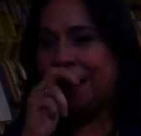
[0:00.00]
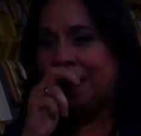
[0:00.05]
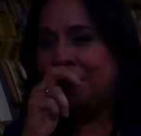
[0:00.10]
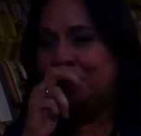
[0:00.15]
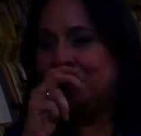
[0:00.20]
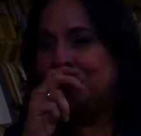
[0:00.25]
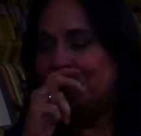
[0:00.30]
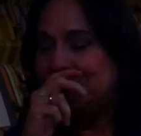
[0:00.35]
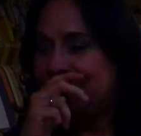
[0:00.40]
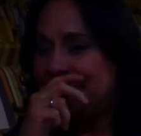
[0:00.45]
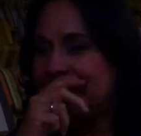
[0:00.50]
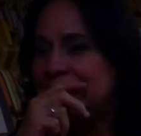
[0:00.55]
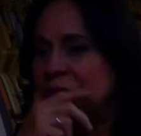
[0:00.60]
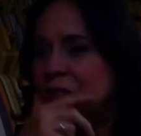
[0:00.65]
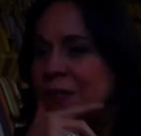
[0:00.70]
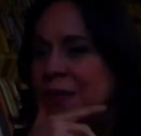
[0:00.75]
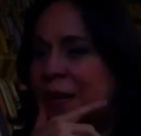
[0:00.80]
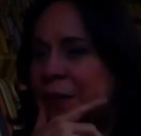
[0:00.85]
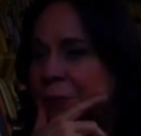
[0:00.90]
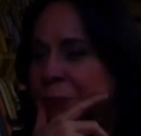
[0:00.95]
a
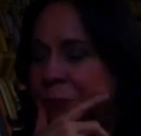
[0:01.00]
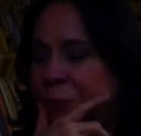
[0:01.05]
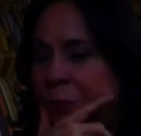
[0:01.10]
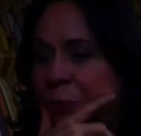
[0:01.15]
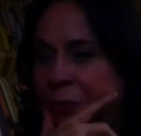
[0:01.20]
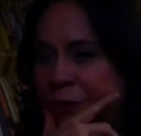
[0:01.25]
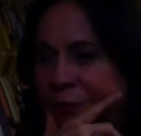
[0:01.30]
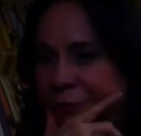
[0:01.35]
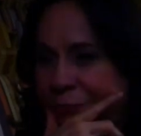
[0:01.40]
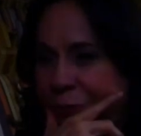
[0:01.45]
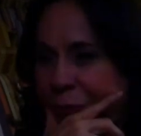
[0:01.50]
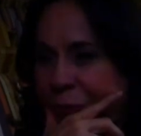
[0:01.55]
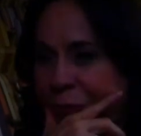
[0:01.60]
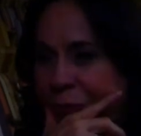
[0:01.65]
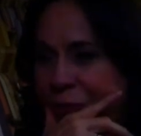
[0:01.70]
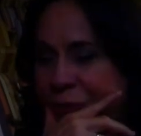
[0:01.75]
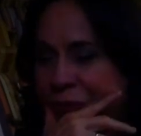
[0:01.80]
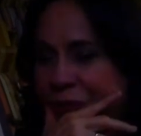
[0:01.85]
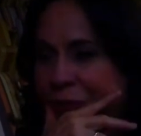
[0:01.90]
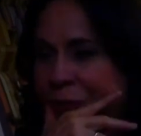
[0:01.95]
reflection I wrote a few
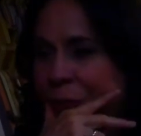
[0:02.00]
years